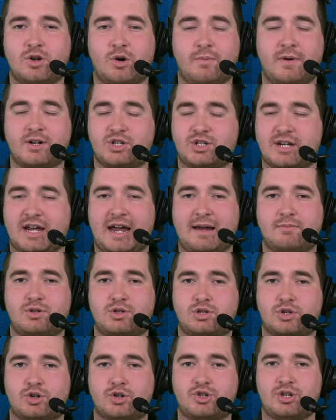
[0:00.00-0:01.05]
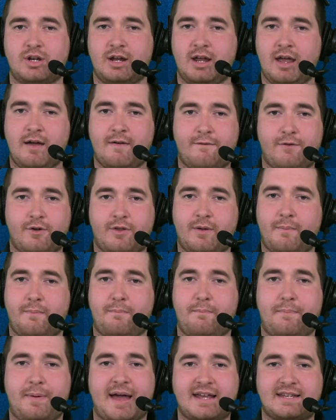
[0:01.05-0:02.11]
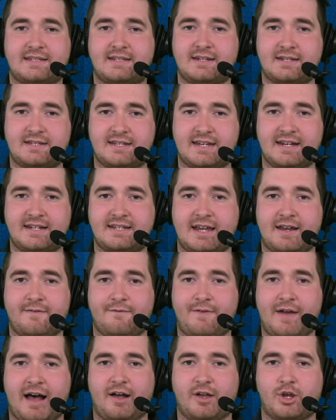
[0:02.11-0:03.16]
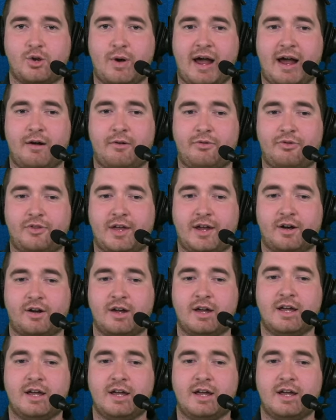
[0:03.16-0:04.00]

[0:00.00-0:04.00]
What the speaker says: so much time searching for the best seats and value out there.